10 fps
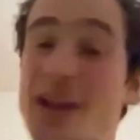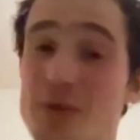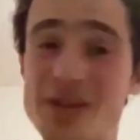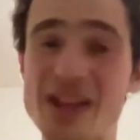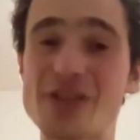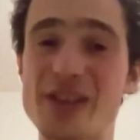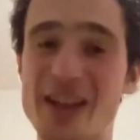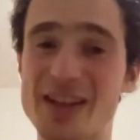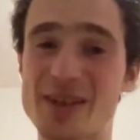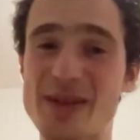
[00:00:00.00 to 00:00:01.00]
It was
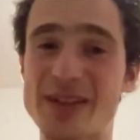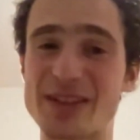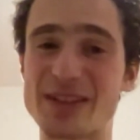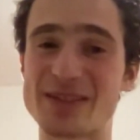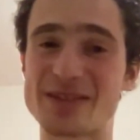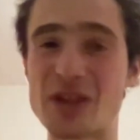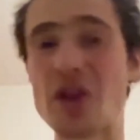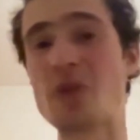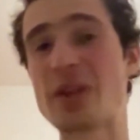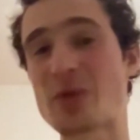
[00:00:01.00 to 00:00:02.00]
actually unexpected.
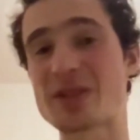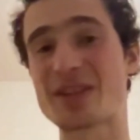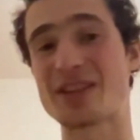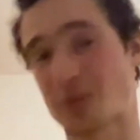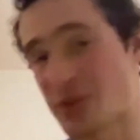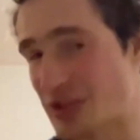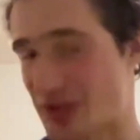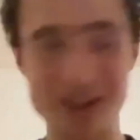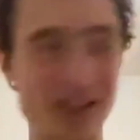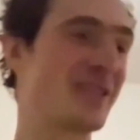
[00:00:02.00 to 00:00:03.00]
It was
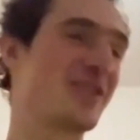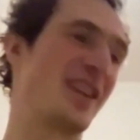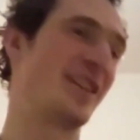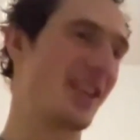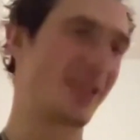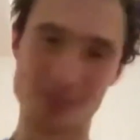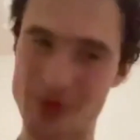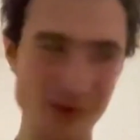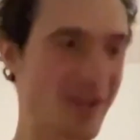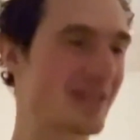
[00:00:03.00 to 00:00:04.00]
a challenge. I liked
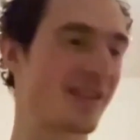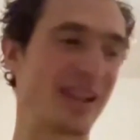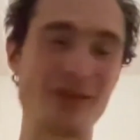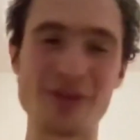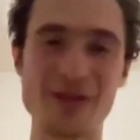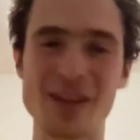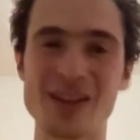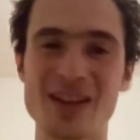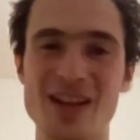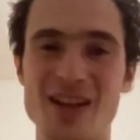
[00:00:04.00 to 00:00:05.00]
the process and
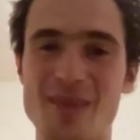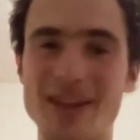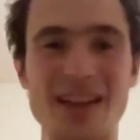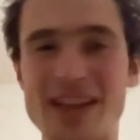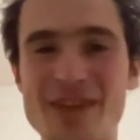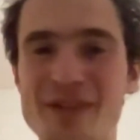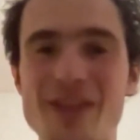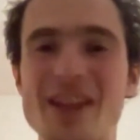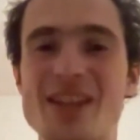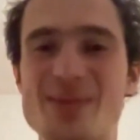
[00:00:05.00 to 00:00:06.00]
everything, but I
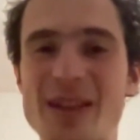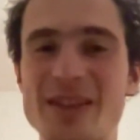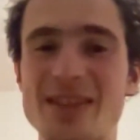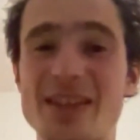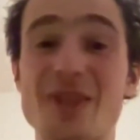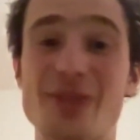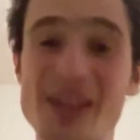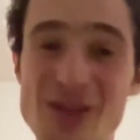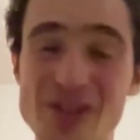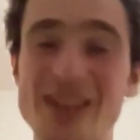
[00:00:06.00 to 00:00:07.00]
never really expected that the
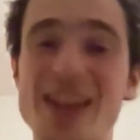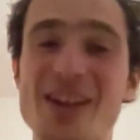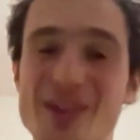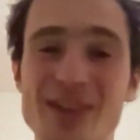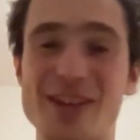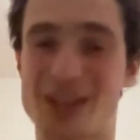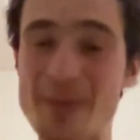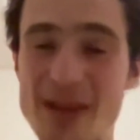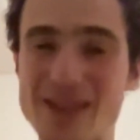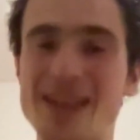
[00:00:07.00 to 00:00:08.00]
reaching the anchor and
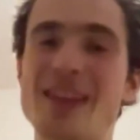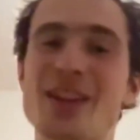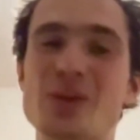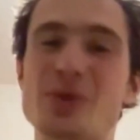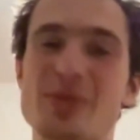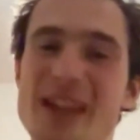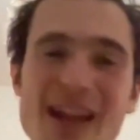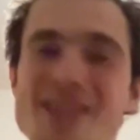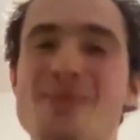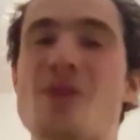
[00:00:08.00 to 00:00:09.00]
clipping the anchor would
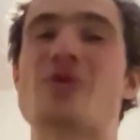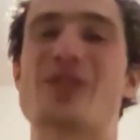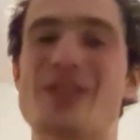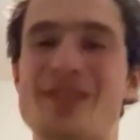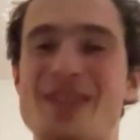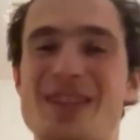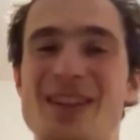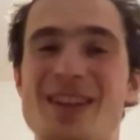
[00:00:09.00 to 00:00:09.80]
be as emotional.